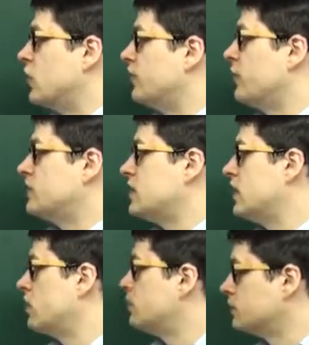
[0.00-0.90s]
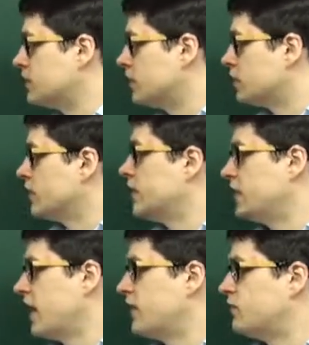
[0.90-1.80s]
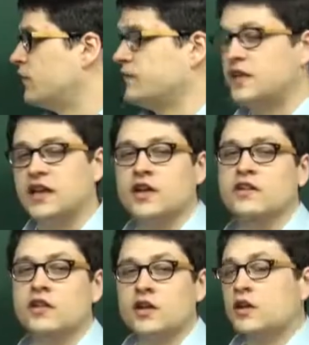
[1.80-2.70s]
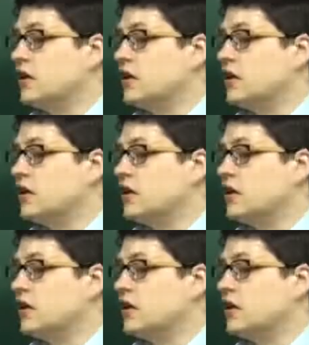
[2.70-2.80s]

of a terrible dinner in line 15